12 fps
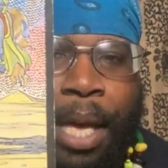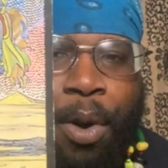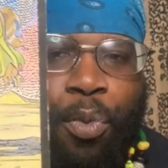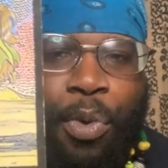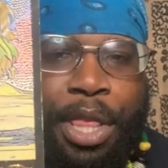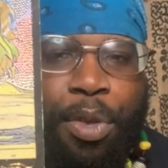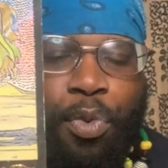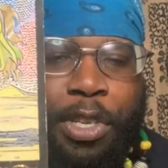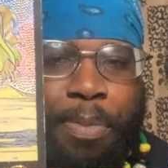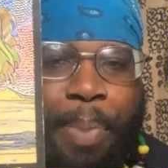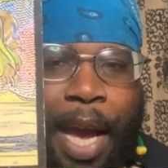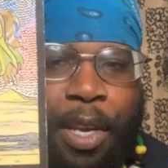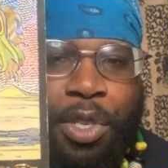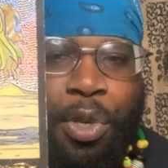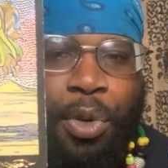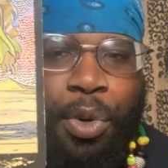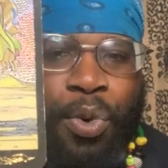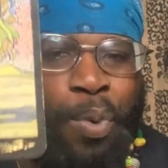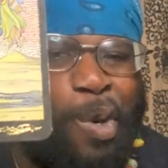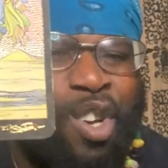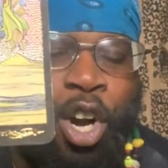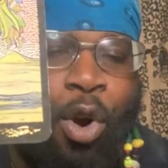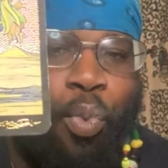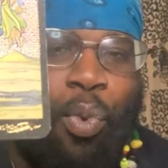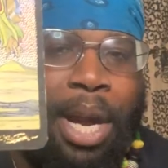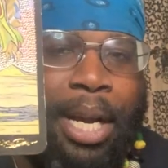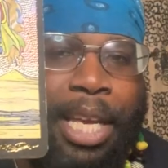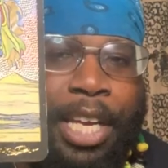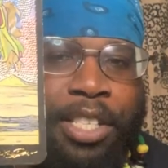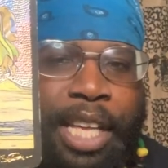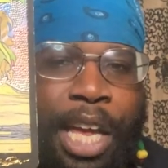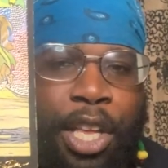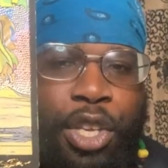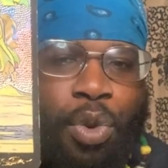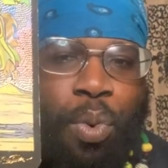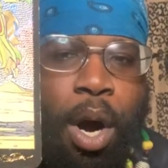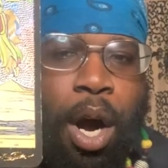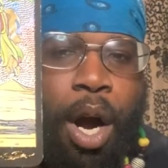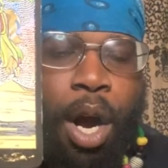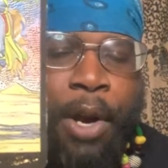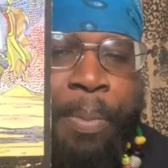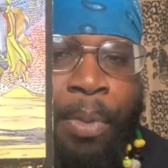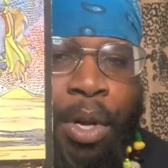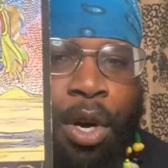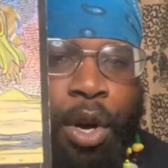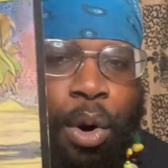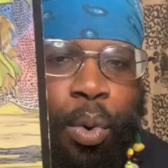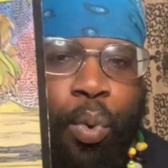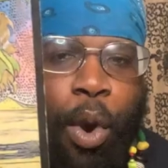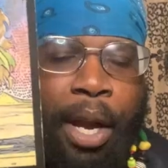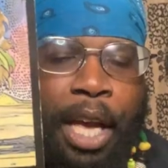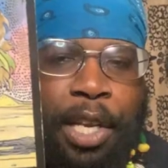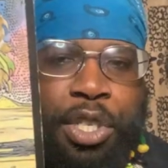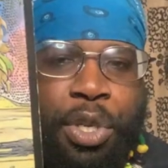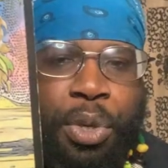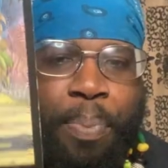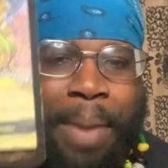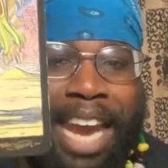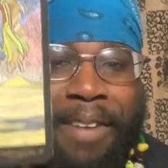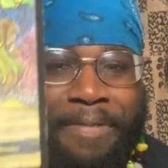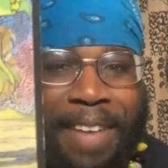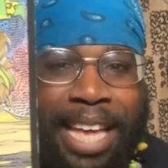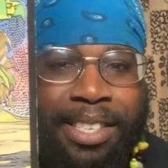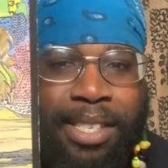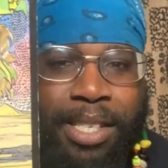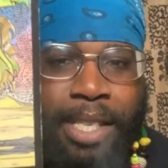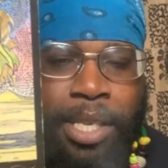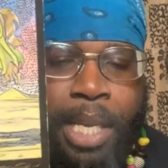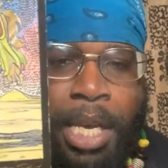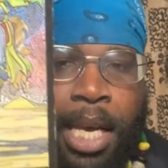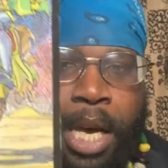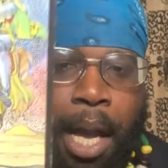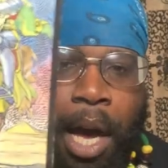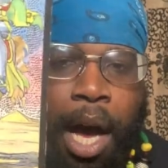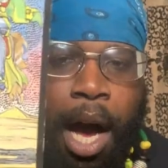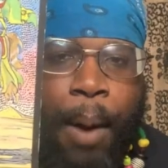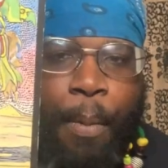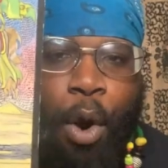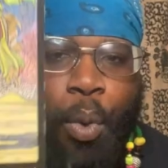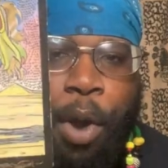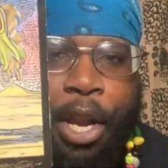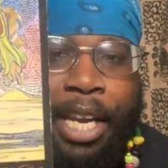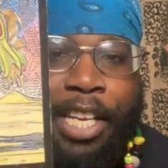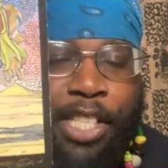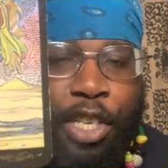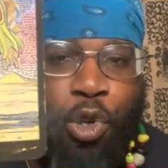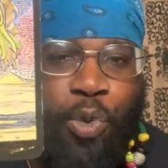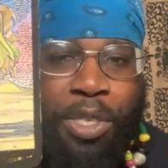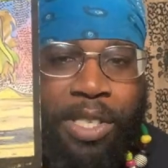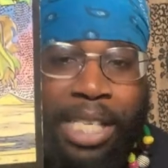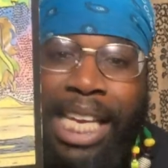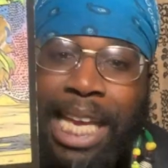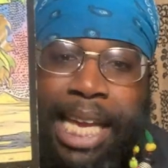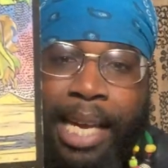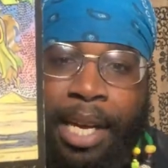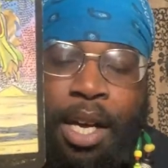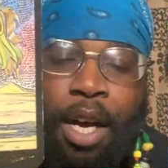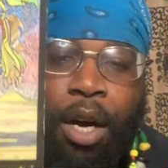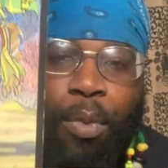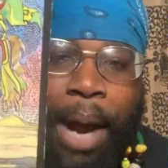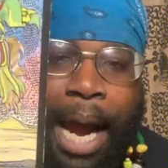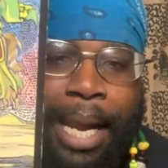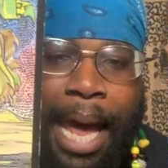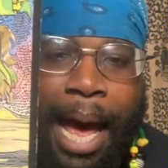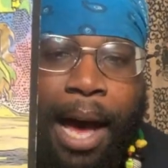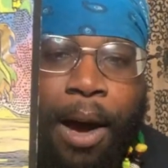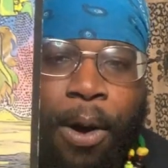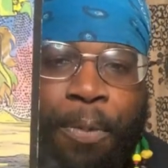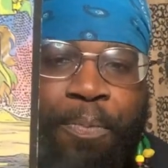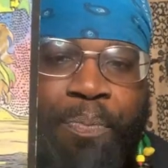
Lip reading: with respect to what it is that you are working to manifest, or what it is that you see right now.